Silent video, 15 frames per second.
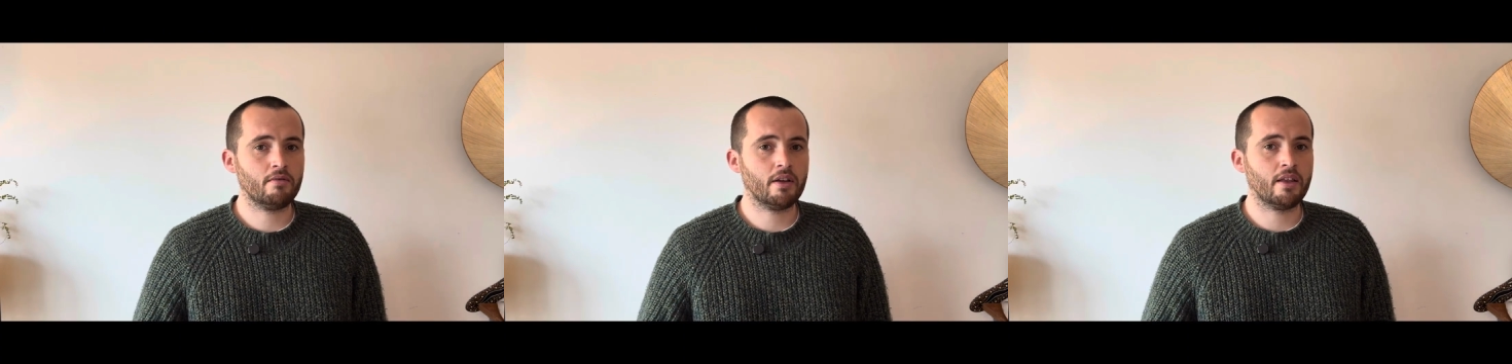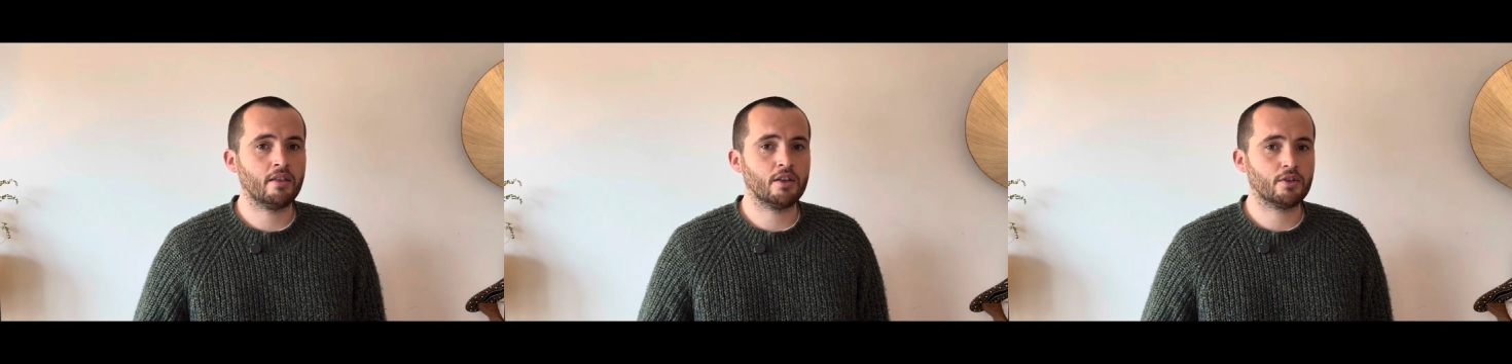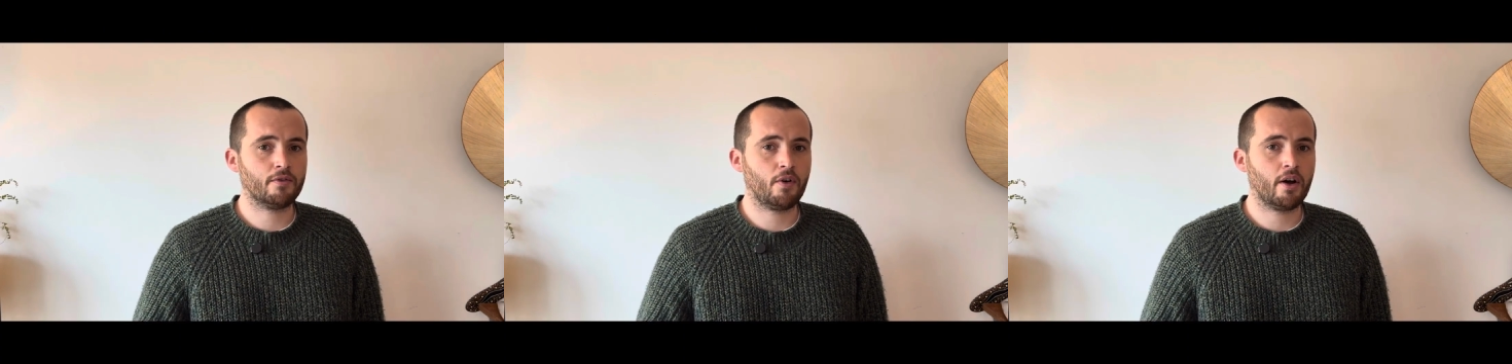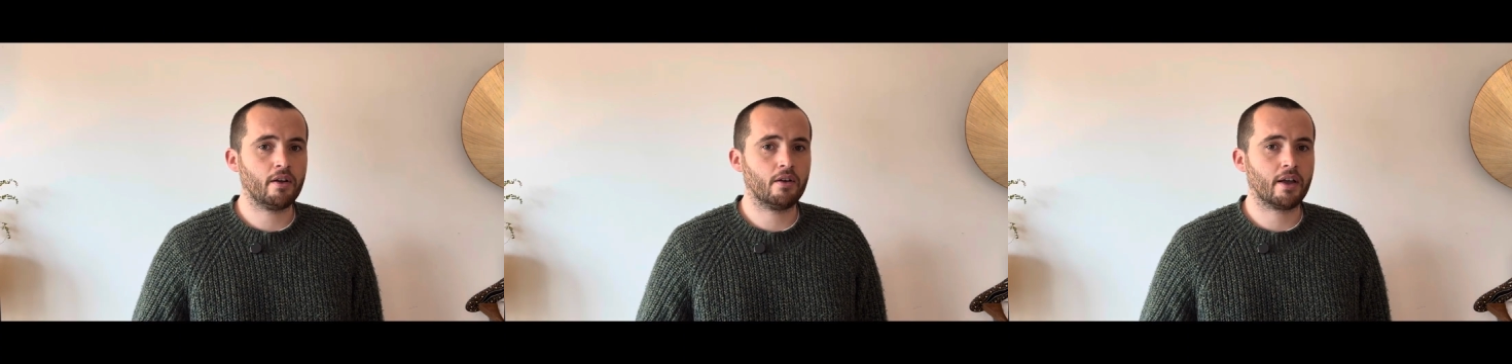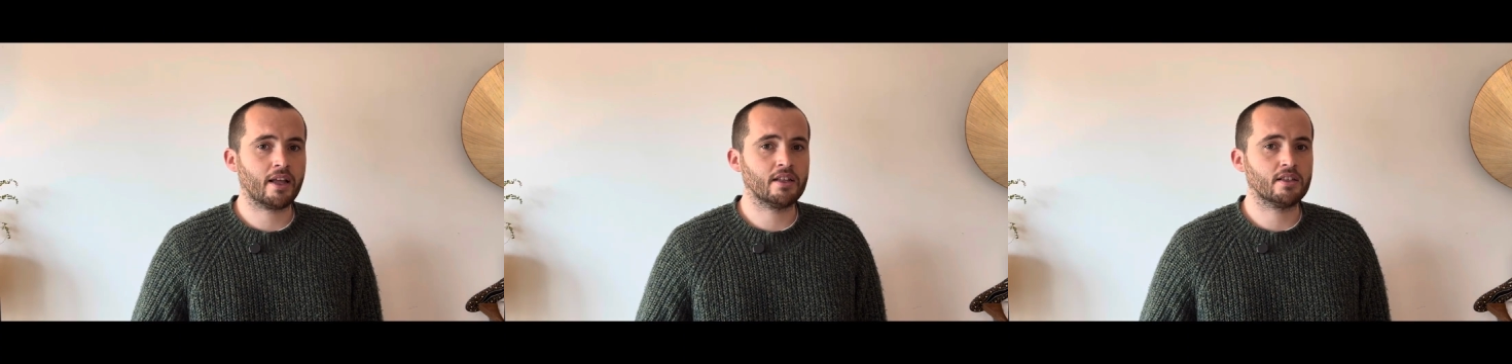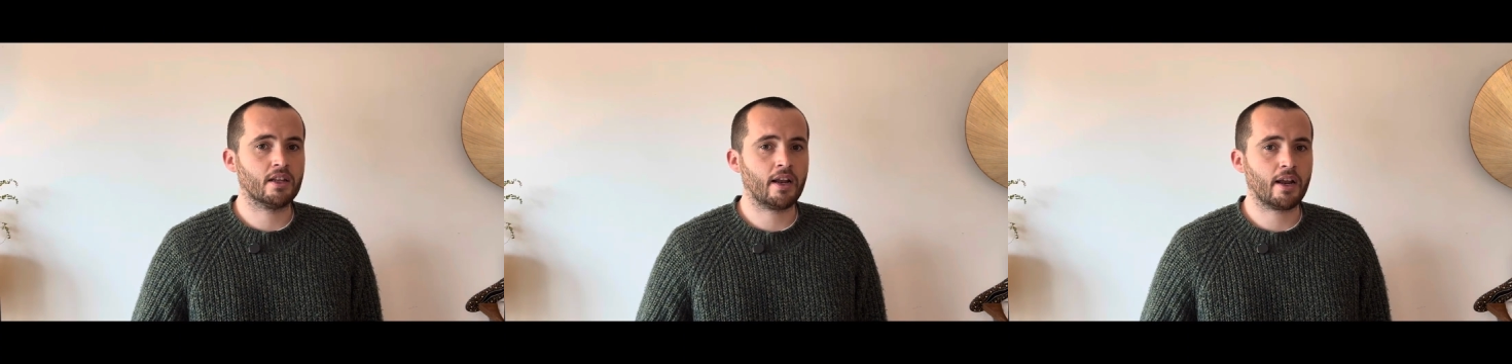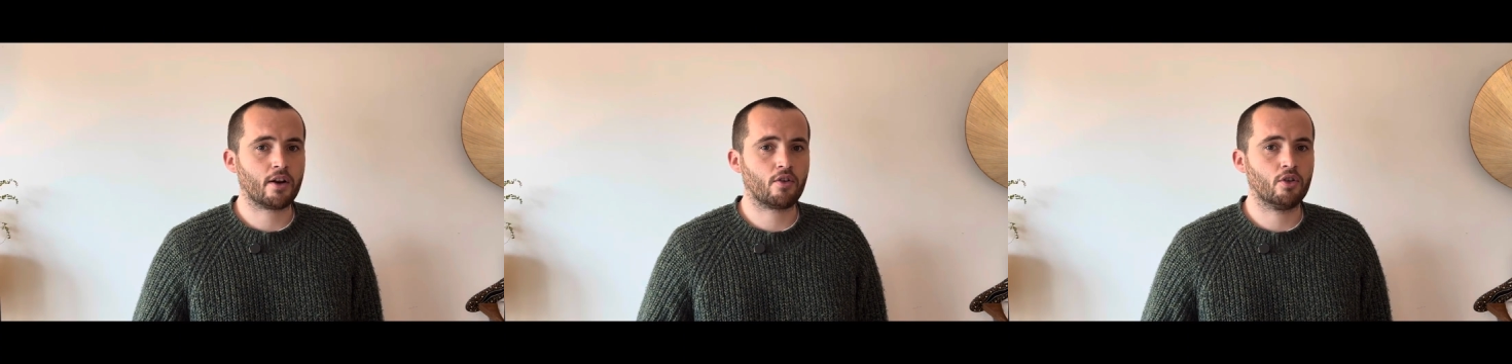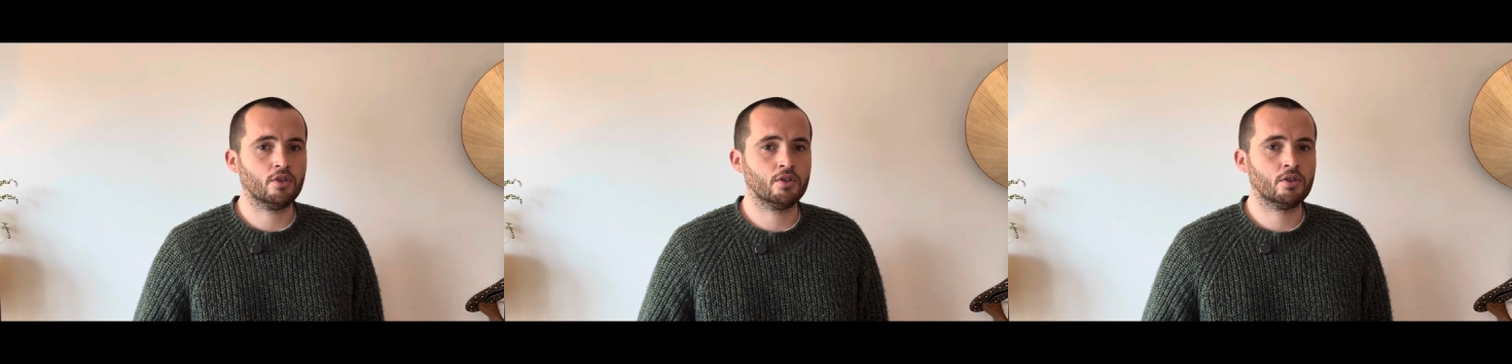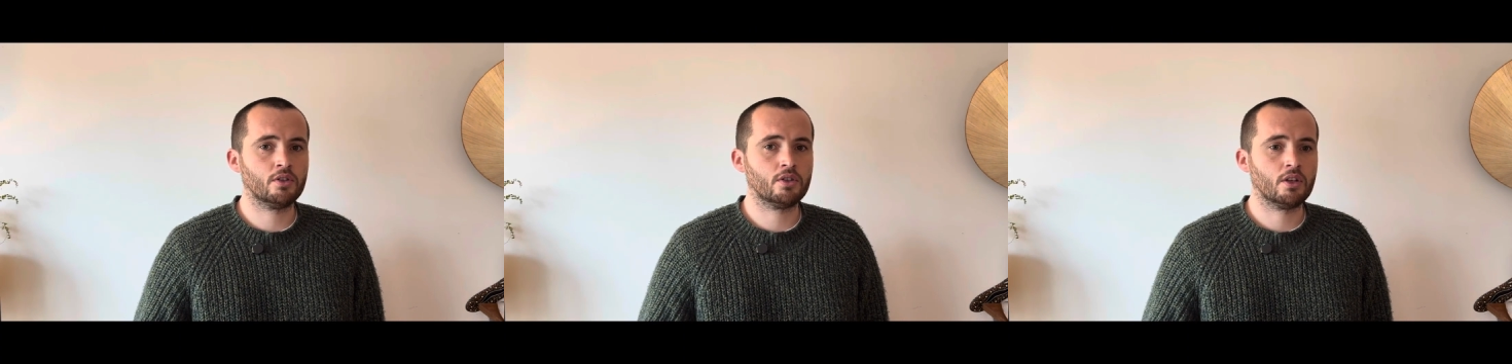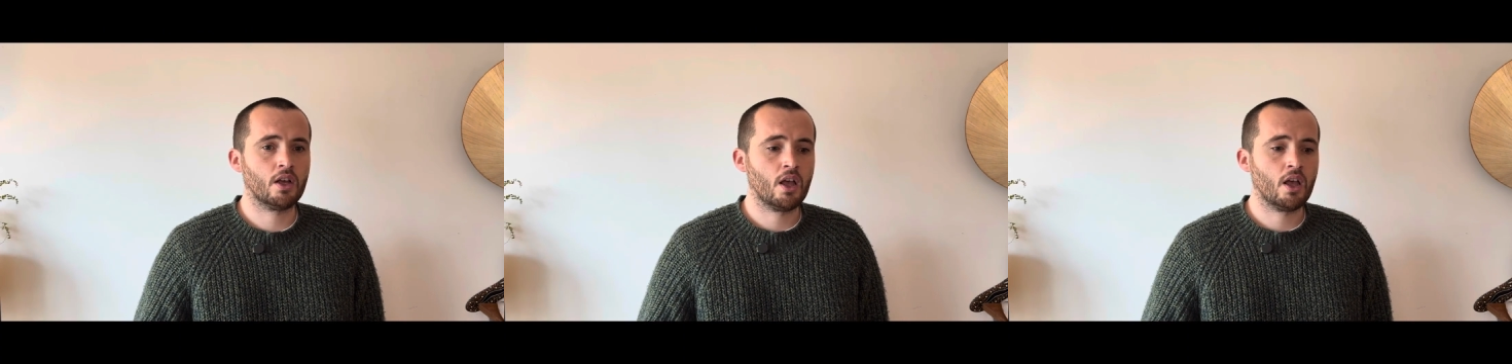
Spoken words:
in this fight against the Necrons.